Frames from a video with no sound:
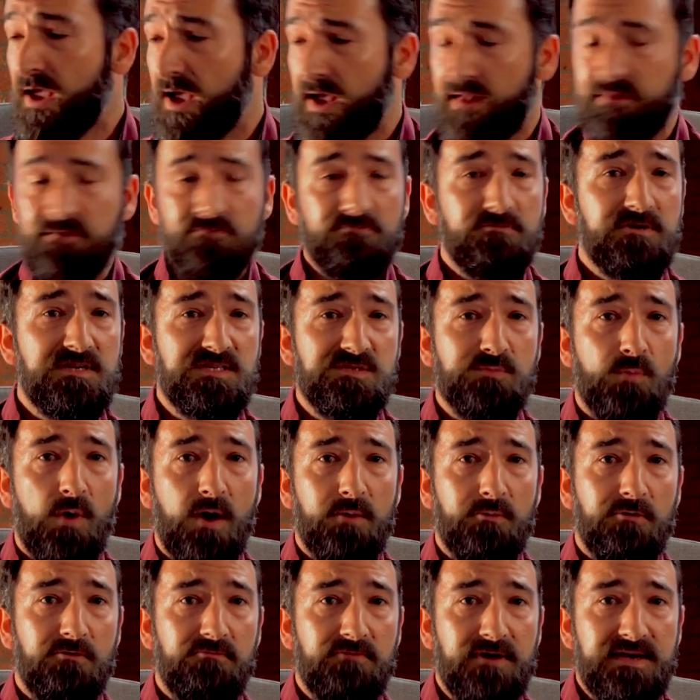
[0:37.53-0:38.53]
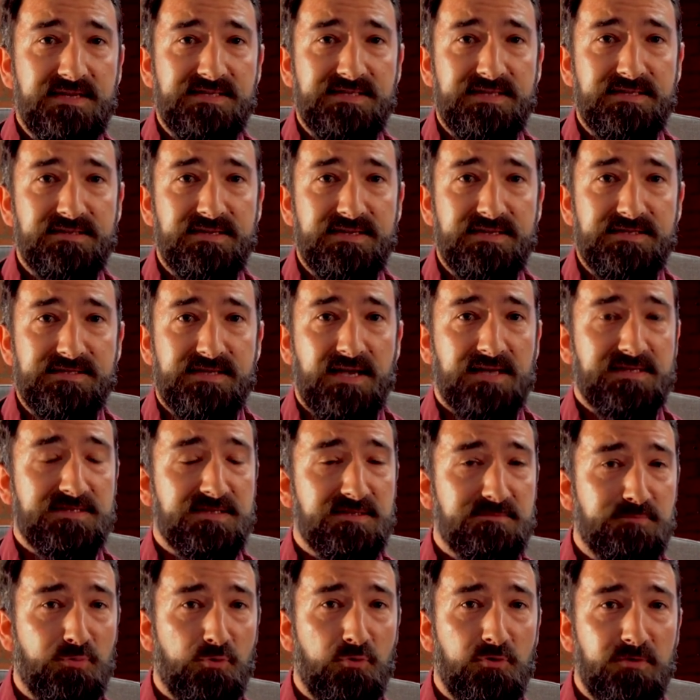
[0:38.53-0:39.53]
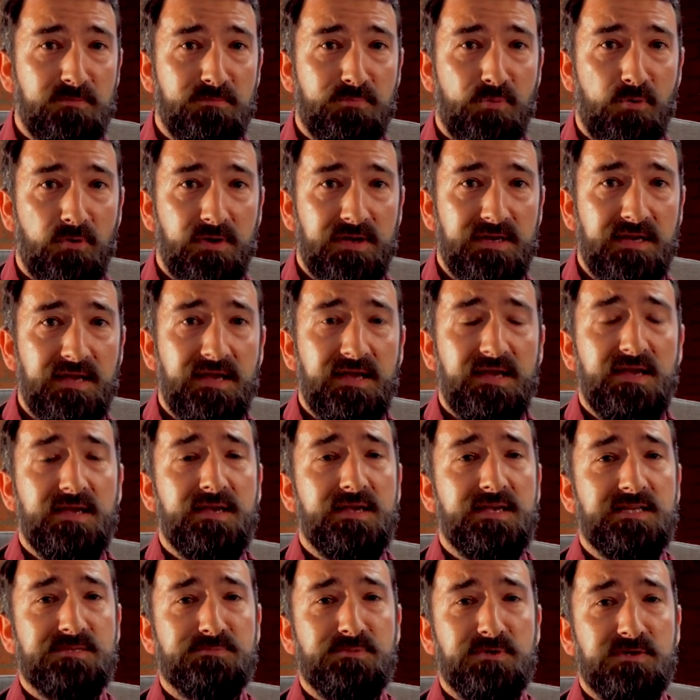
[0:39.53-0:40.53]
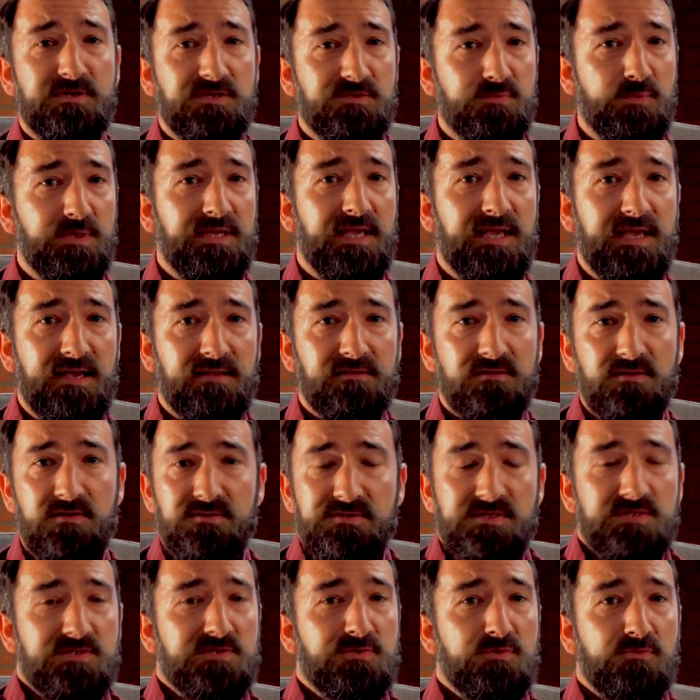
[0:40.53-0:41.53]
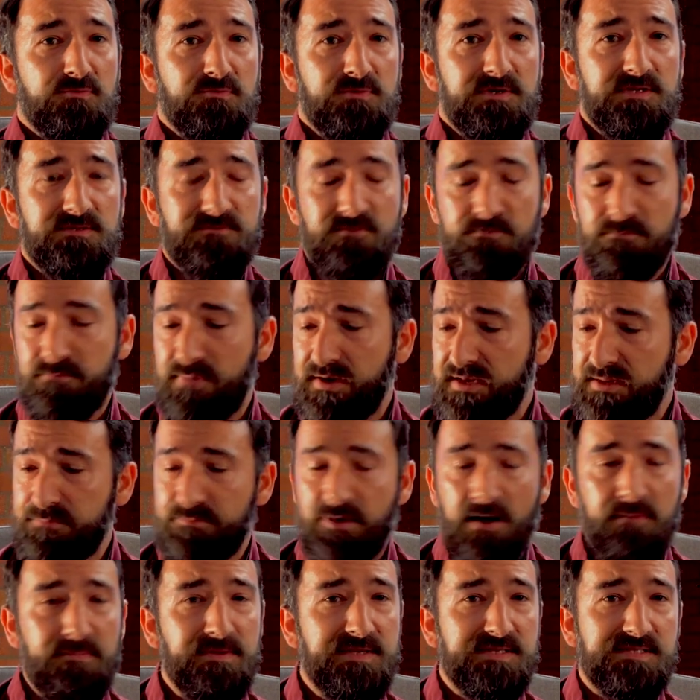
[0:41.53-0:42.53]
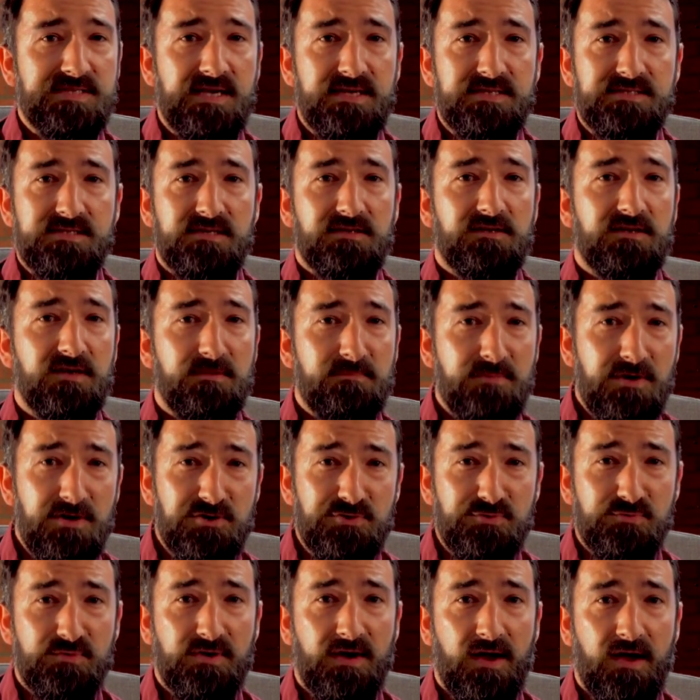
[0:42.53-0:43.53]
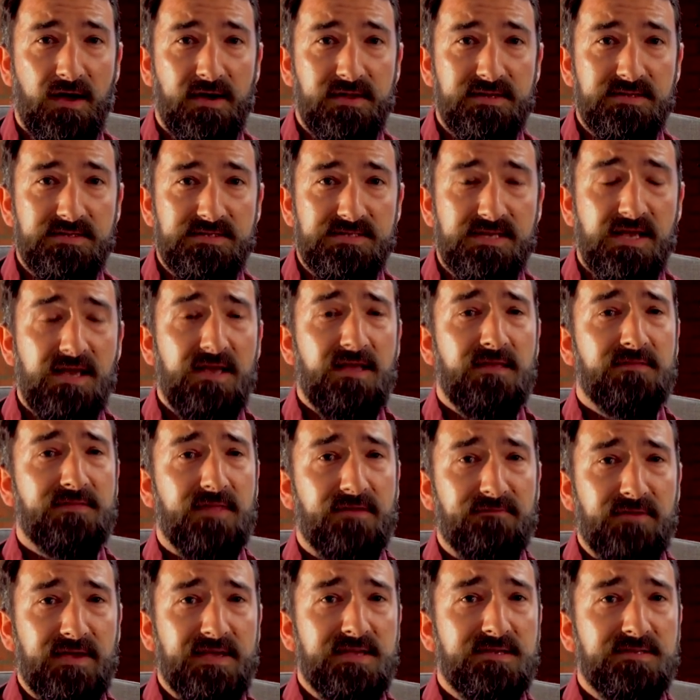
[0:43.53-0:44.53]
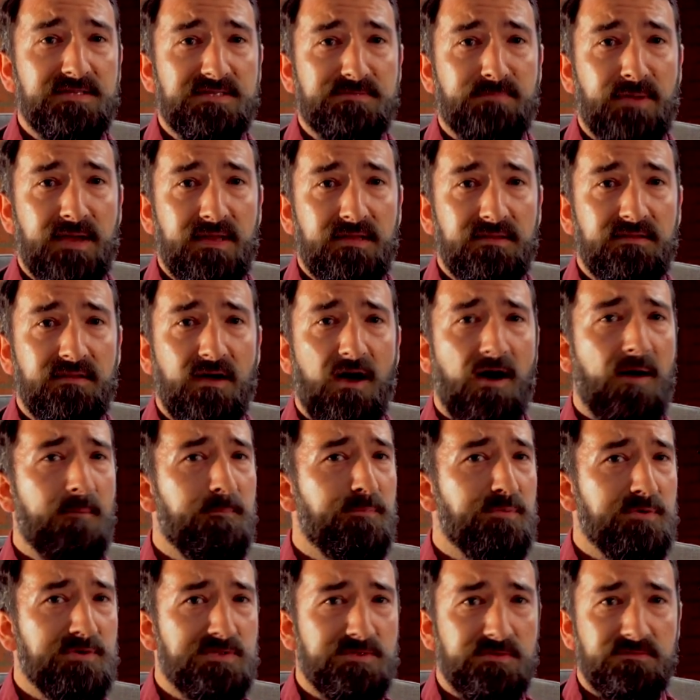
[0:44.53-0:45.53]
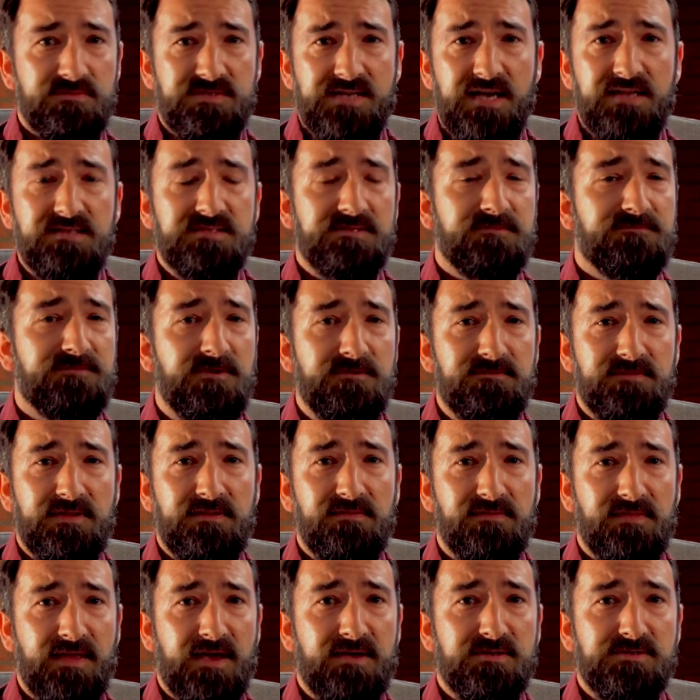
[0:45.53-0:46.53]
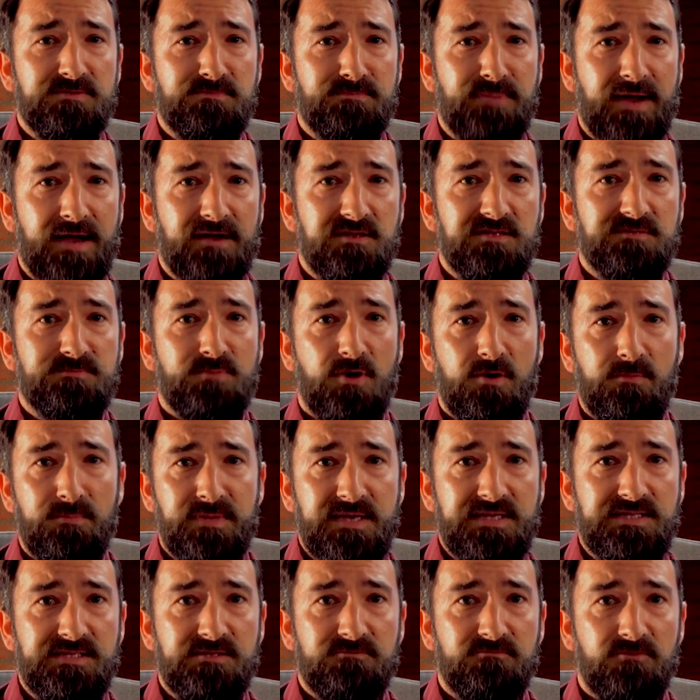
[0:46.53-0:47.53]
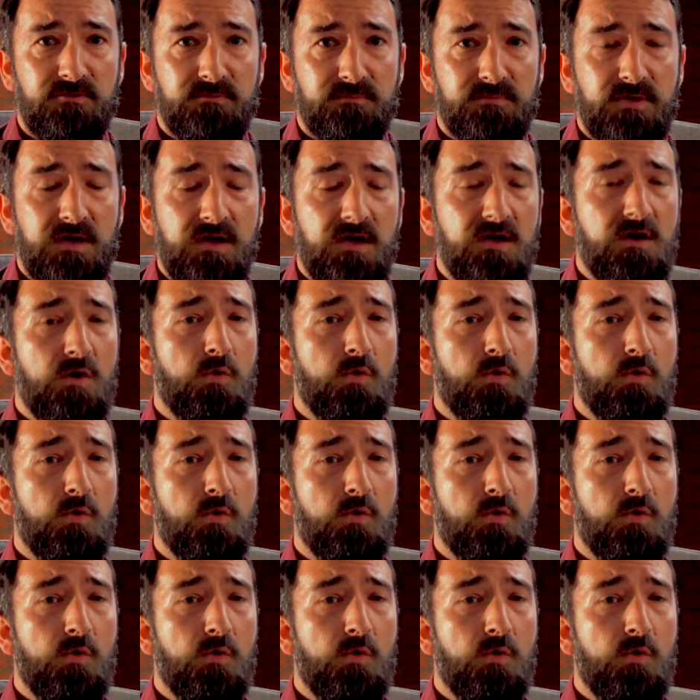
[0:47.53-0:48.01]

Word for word: And the reason why we're raising this as an important point is because we hear lots of stories from many public sector and commercial clients that they can spend upwards of ten to fifteen thousand pounds per meeting room.